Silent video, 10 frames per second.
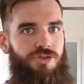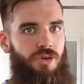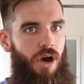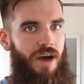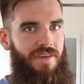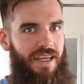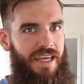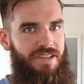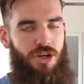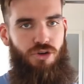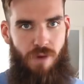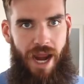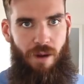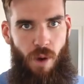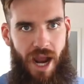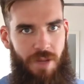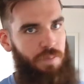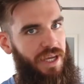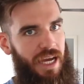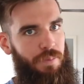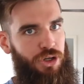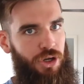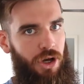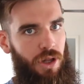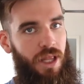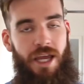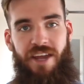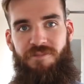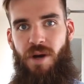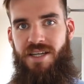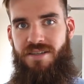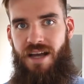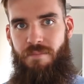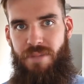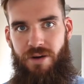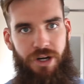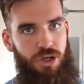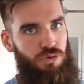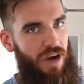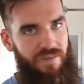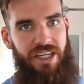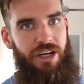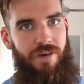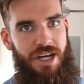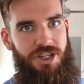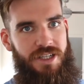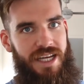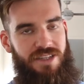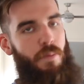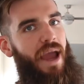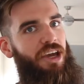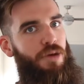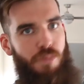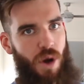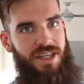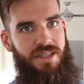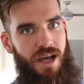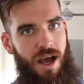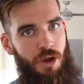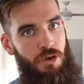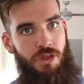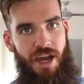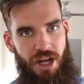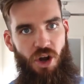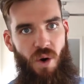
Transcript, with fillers: Driving is a great way to pick up a girl. If by some miracle revving your engine doesn't make her moister than an